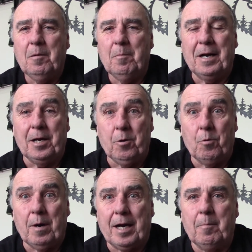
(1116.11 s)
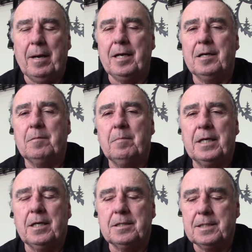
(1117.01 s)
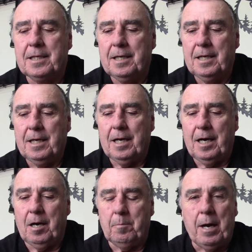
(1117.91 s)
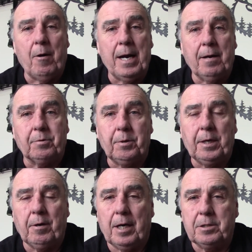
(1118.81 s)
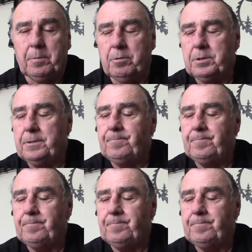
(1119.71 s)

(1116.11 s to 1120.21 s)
but I don't recommend it because now I have 3 crossbows,